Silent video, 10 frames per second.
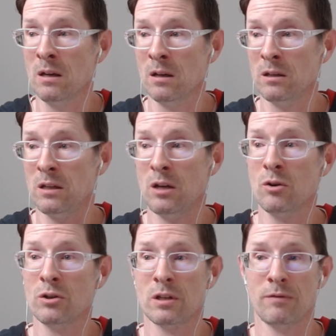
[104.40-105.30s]

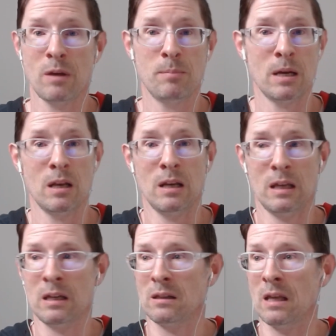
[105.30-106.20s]
years have they been
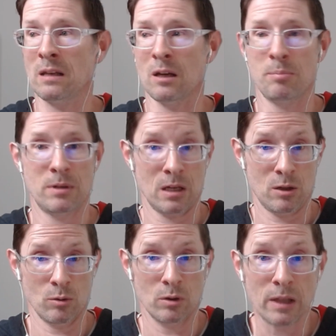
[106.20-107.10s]
at their
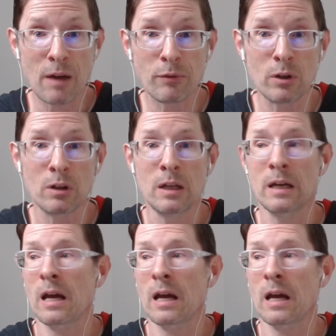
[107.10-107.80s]
particular level?